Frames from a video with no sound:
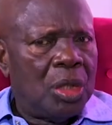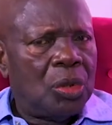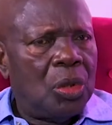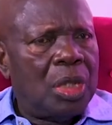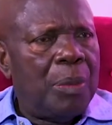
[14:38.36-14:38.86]

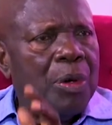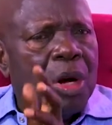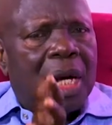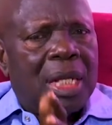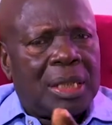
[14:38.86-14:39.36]
So the
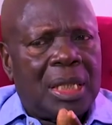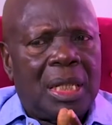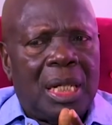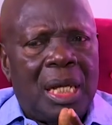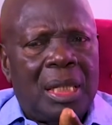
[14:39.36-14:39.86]

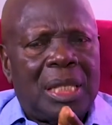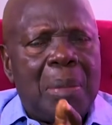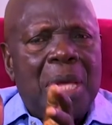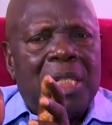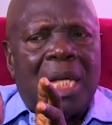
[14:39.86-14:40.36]
bureaucracy is
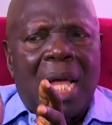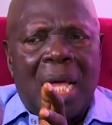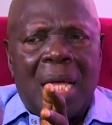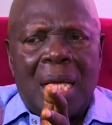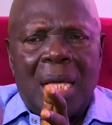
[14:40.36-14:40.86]
a
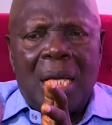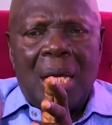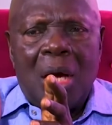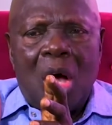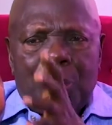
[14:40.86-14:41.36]
major
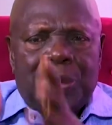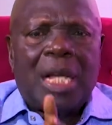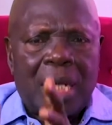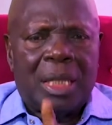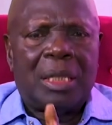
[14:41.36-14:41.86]

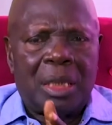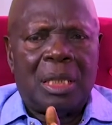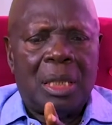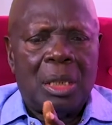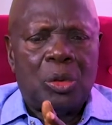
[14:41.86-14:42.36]
obstacle
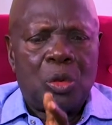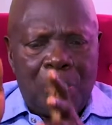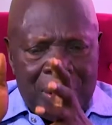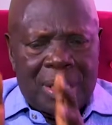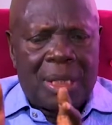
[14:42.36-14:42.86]
to
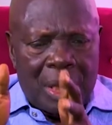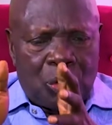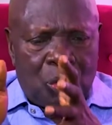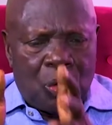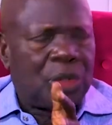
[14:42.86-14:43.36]
business
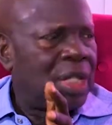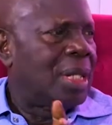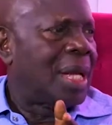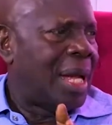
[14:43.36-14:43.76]
growth in